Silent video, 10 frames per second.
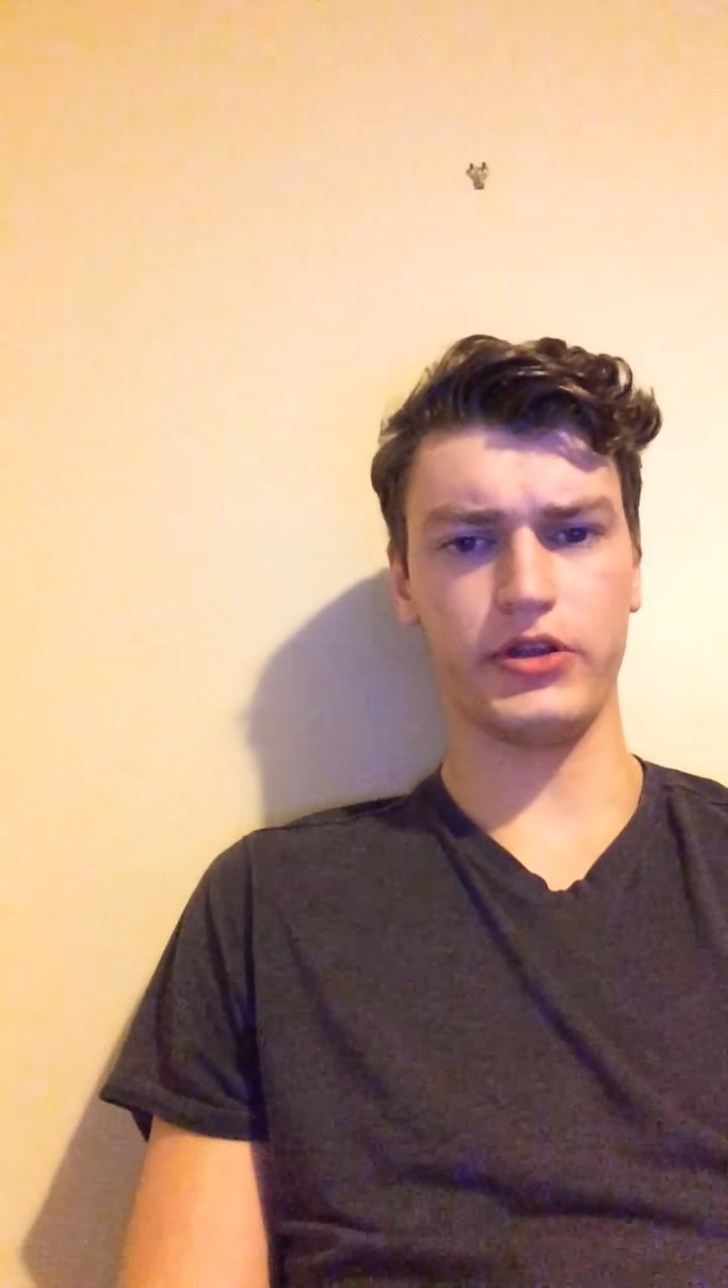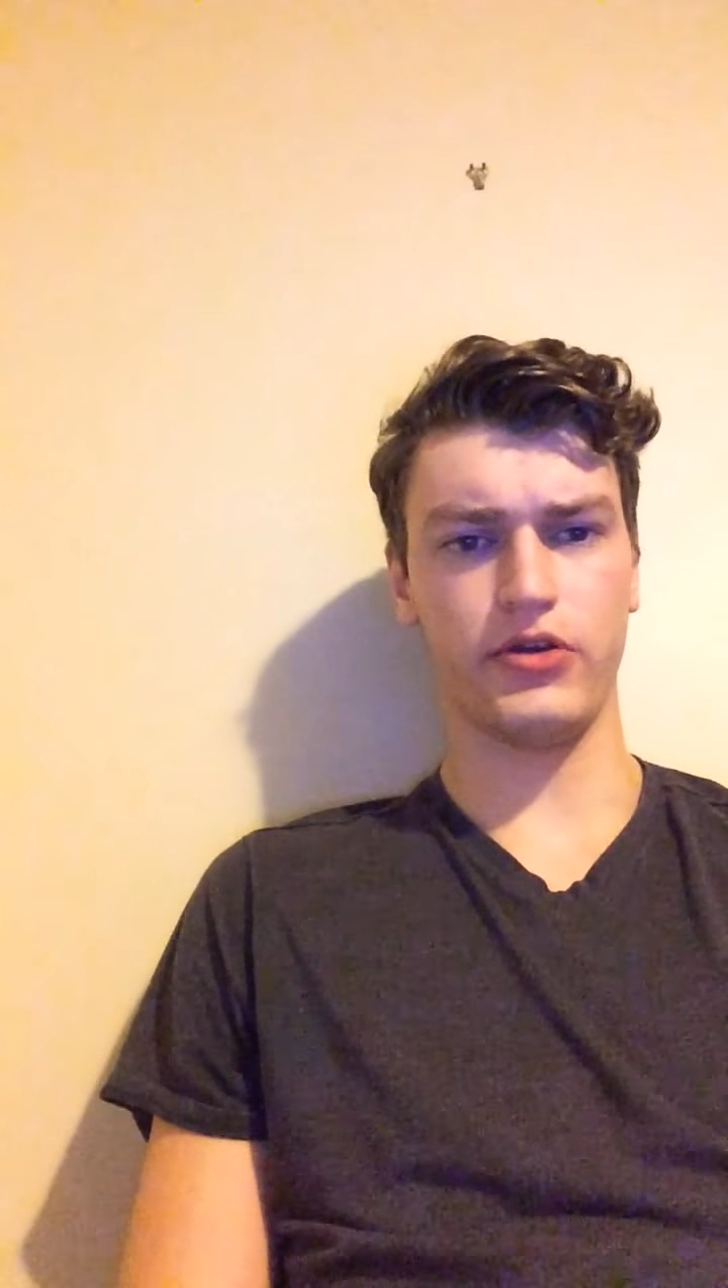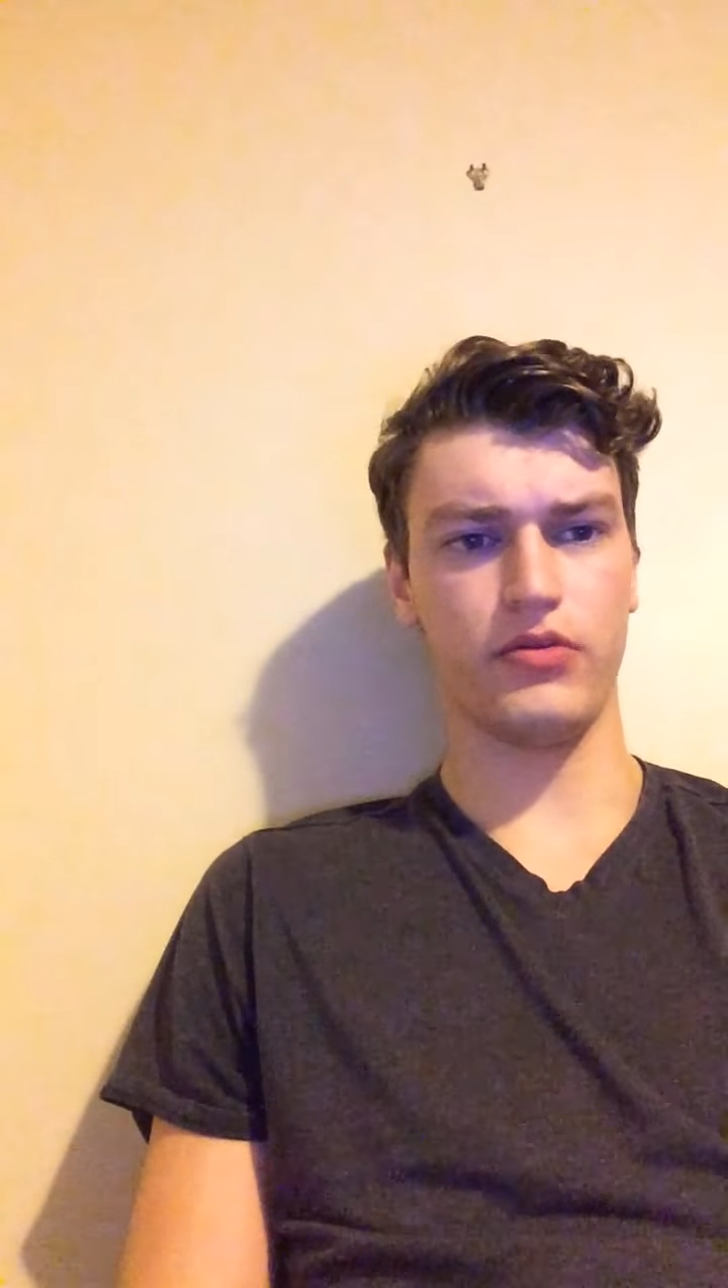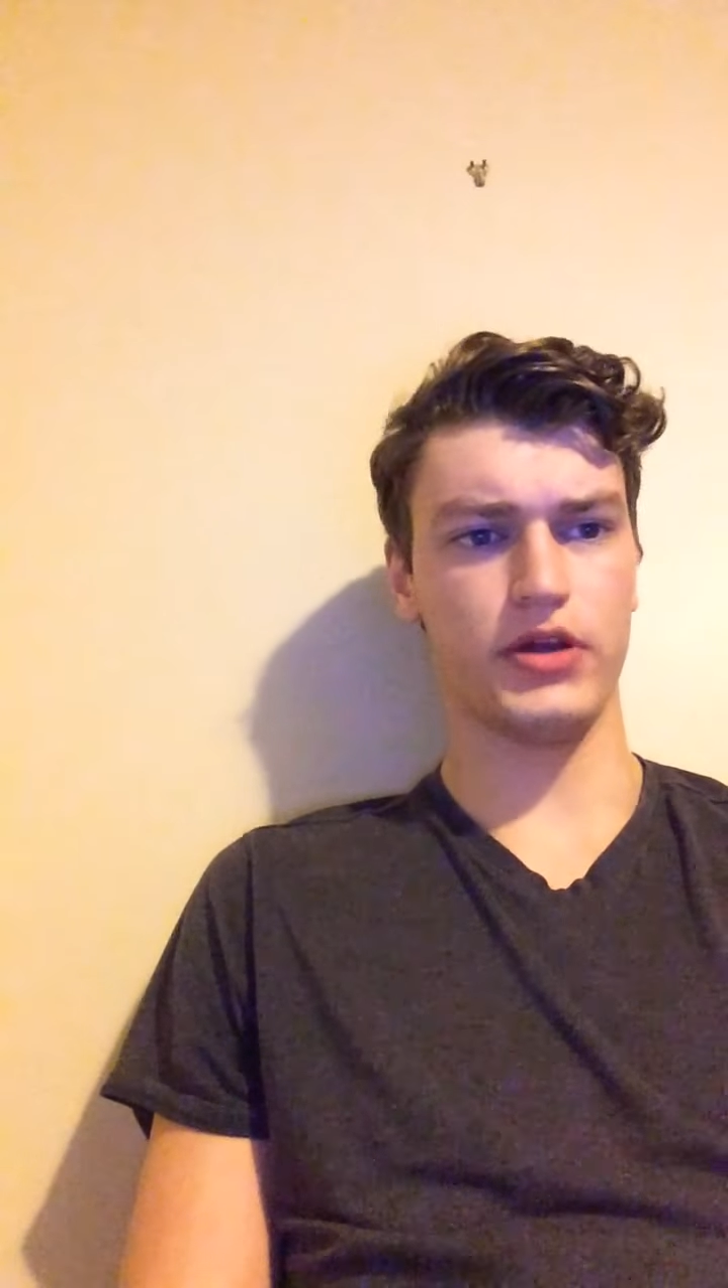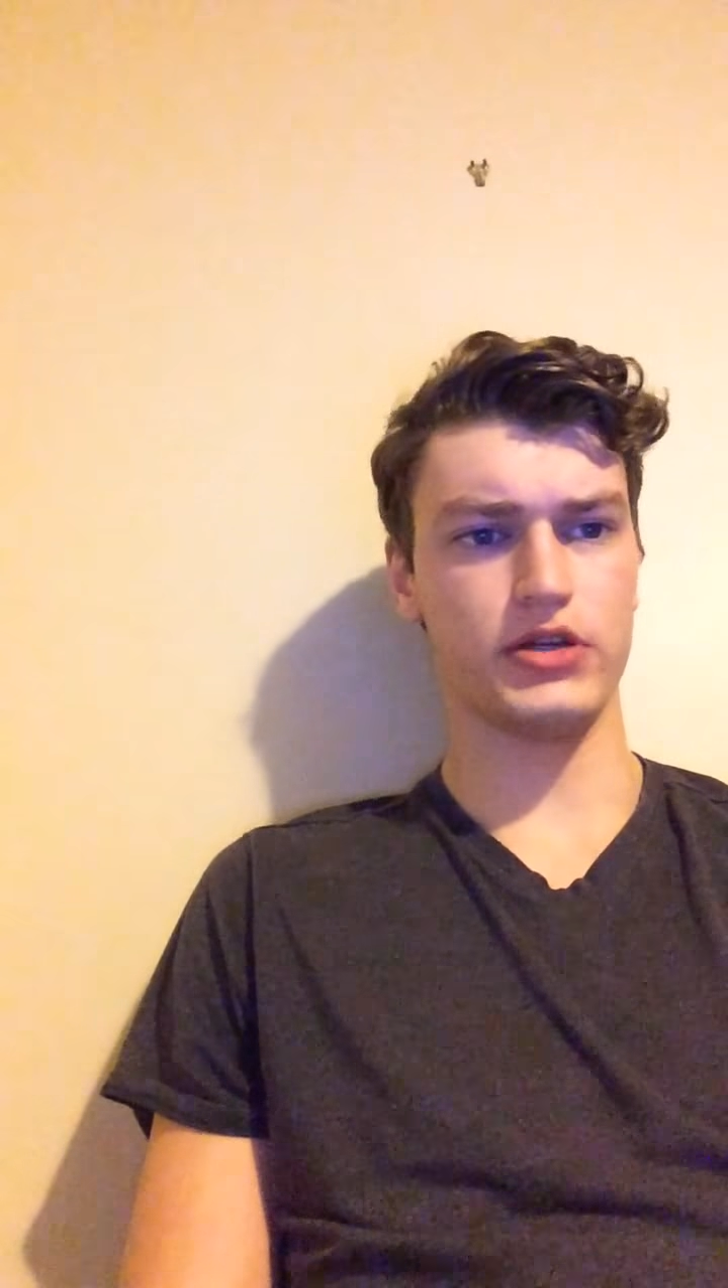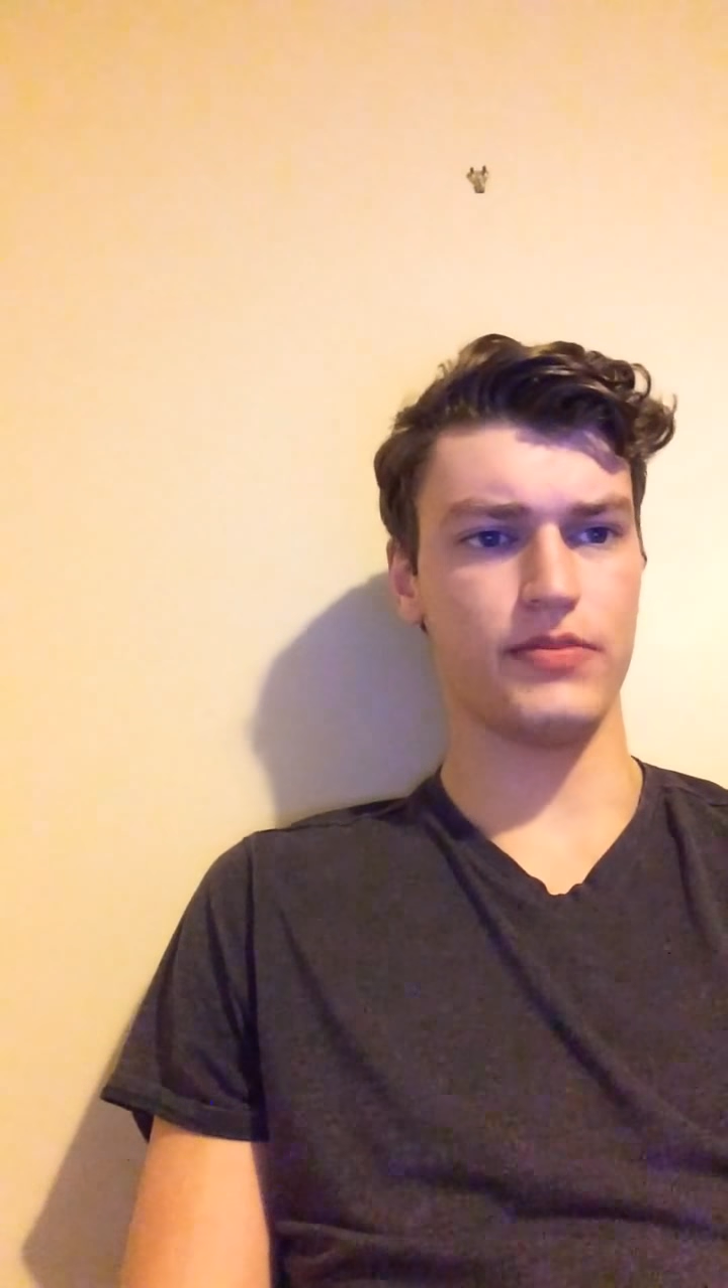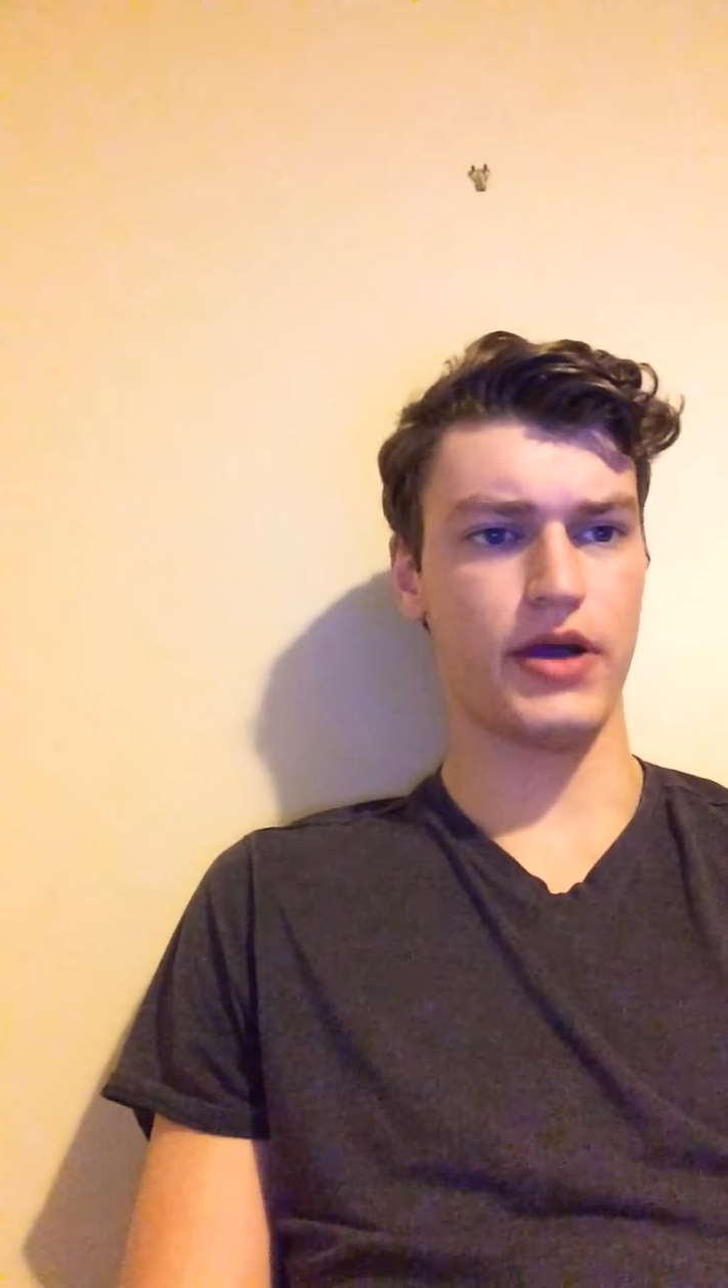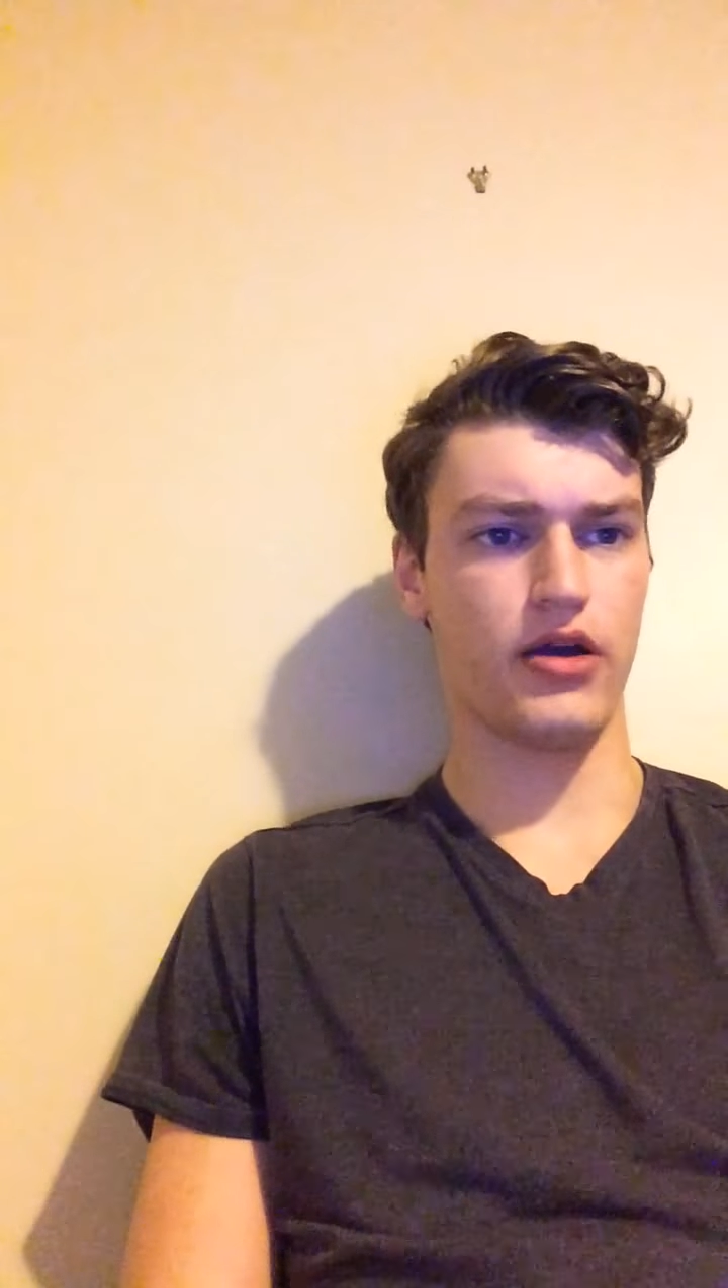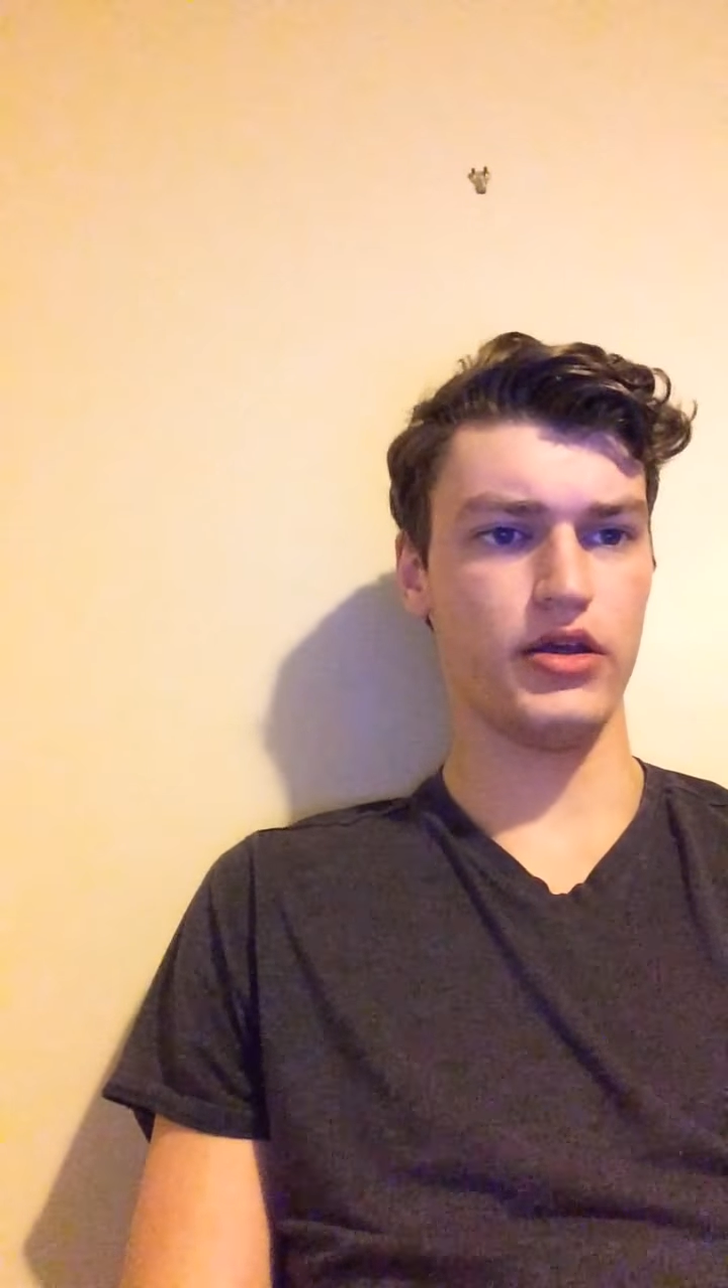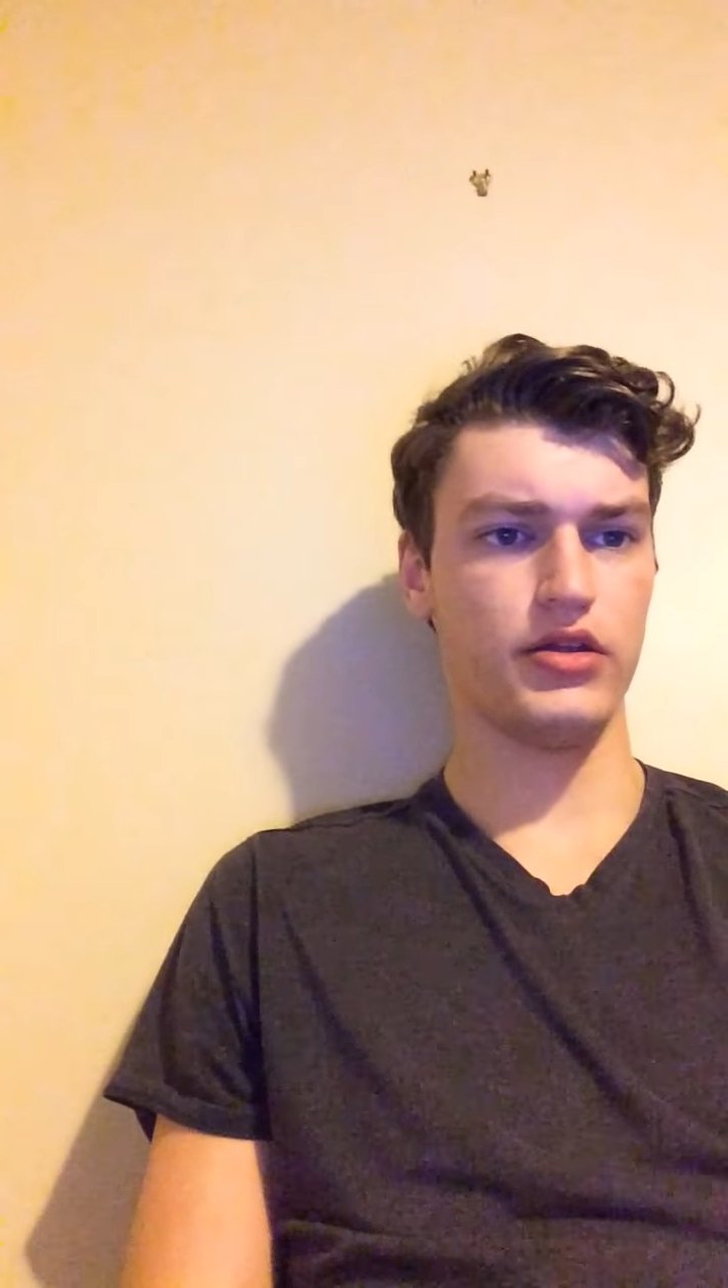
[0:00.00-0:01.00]
doing much
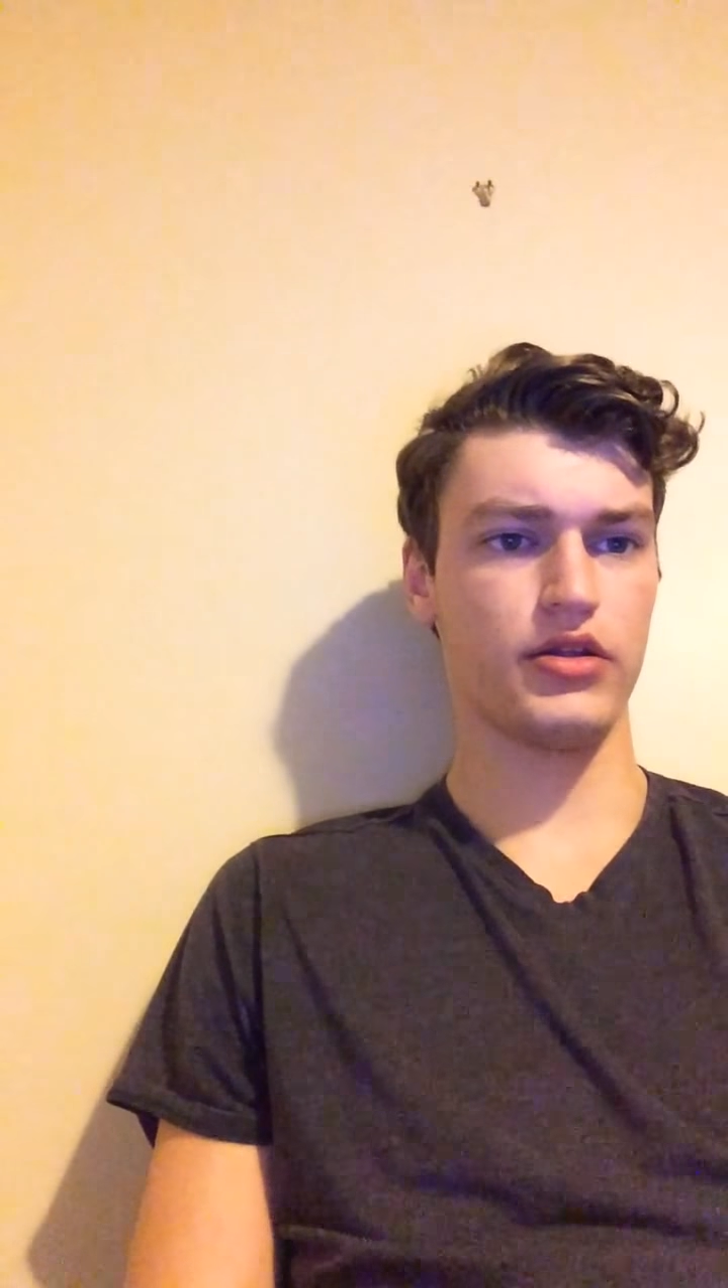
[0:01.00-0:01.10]
about it.